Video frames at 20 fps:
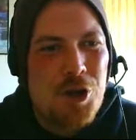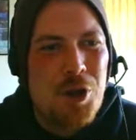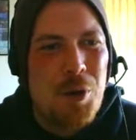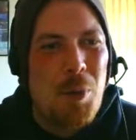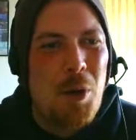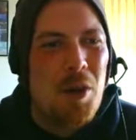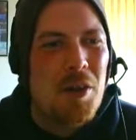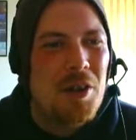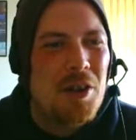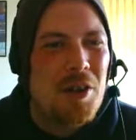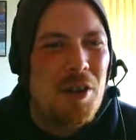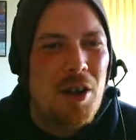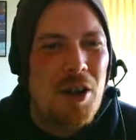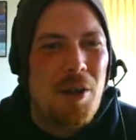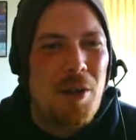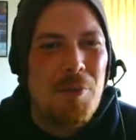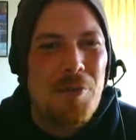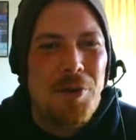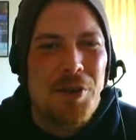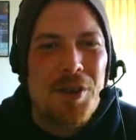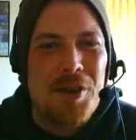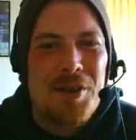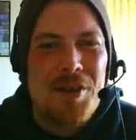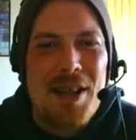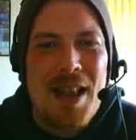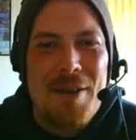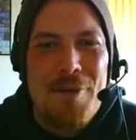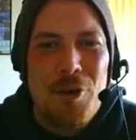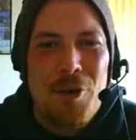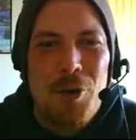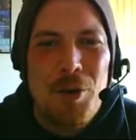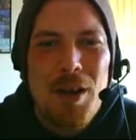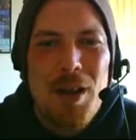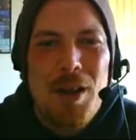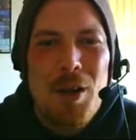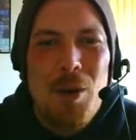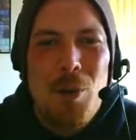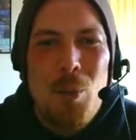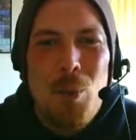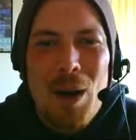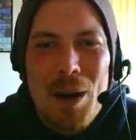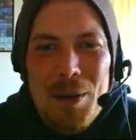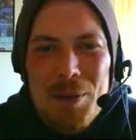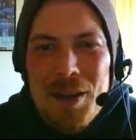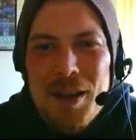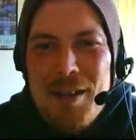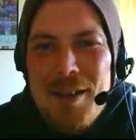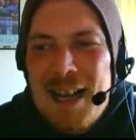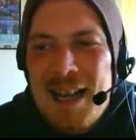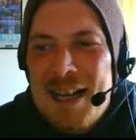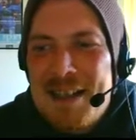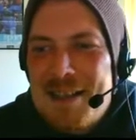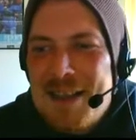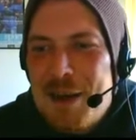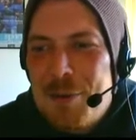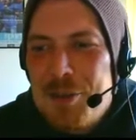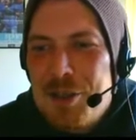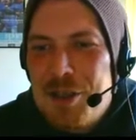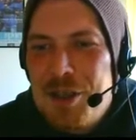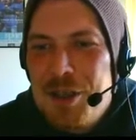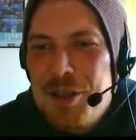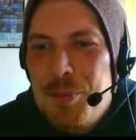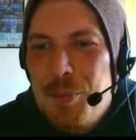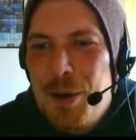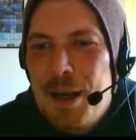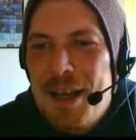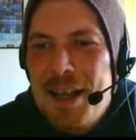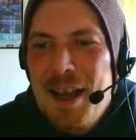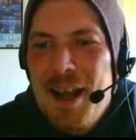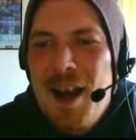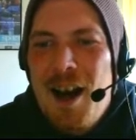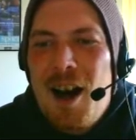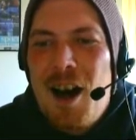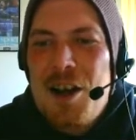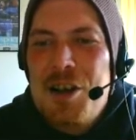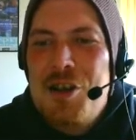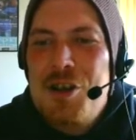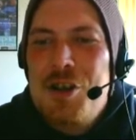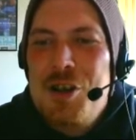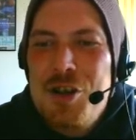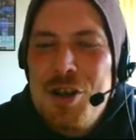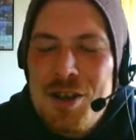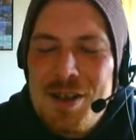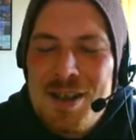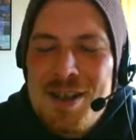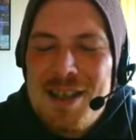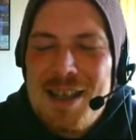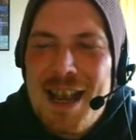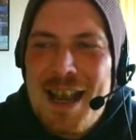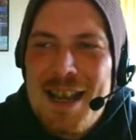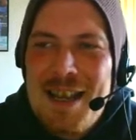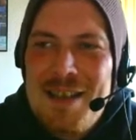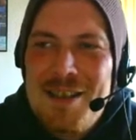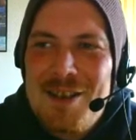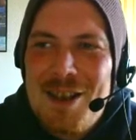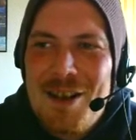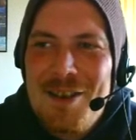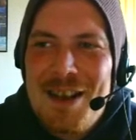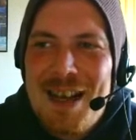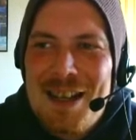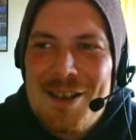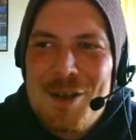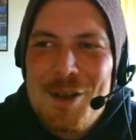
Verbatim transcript: you on in the confidence level. Well done, lads. That was a good win. I should say don't get